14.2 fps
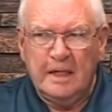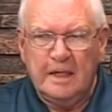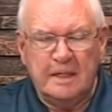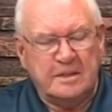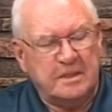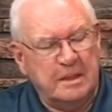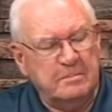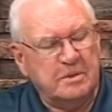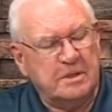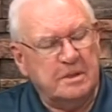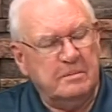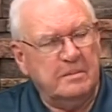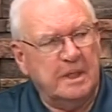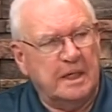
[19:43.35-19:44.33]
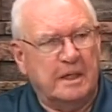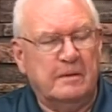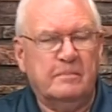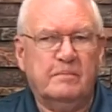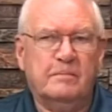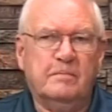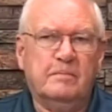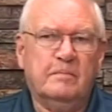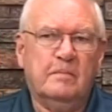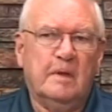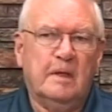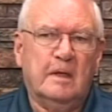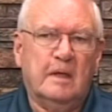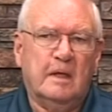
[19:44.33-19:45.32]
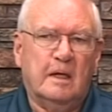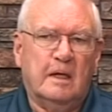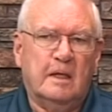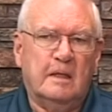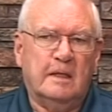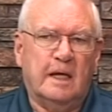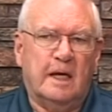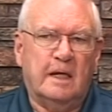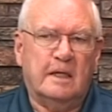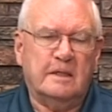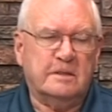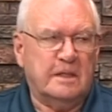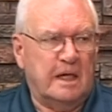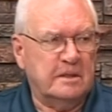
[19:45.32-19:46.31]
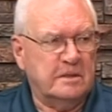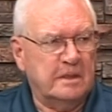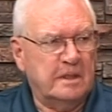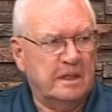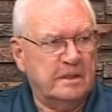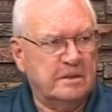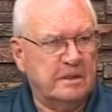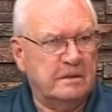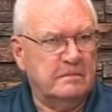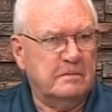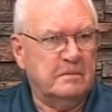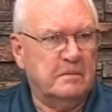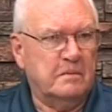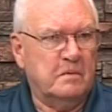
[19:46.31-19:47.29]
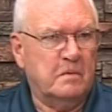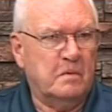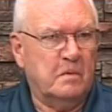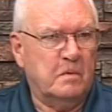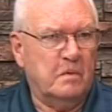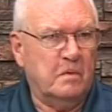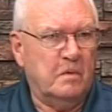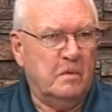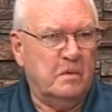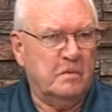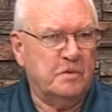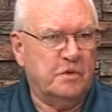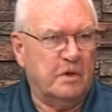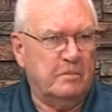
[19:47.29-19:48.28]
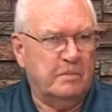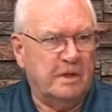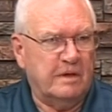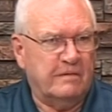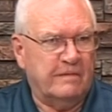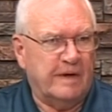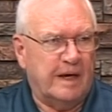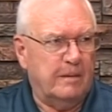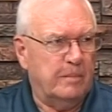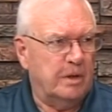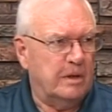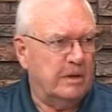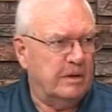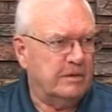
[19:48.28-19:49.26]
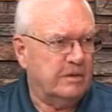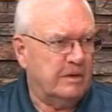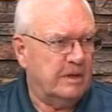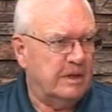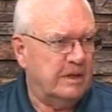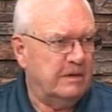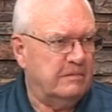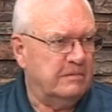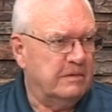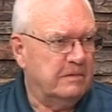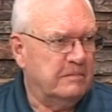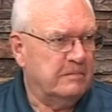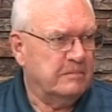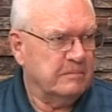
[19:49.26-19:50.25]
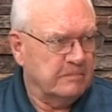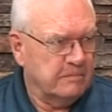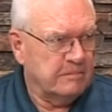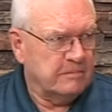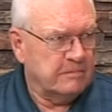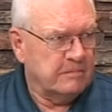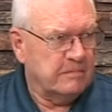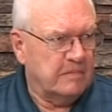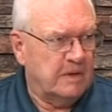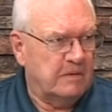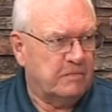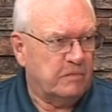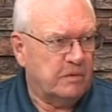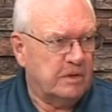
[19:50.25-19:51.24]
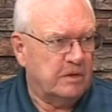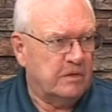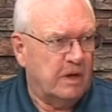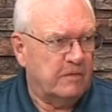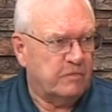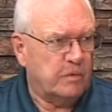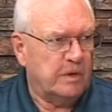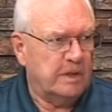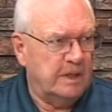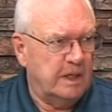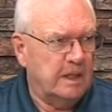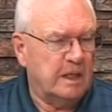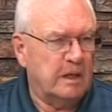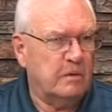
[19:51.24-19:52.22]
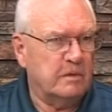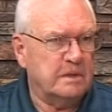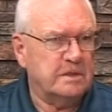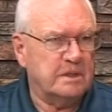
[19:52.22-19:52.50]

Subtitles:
It seems to me that assassination should be a viable alternative if we're dealing with